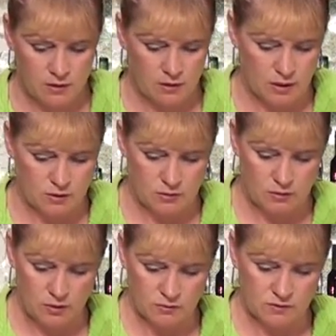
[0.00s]
Got two
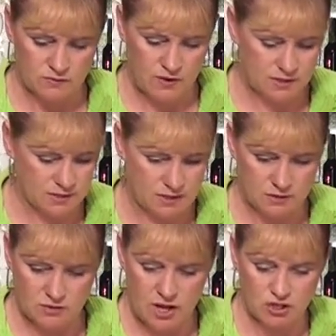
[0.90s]
of those
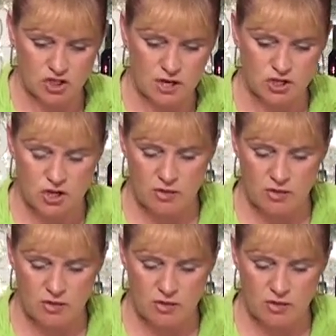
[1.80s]
touching each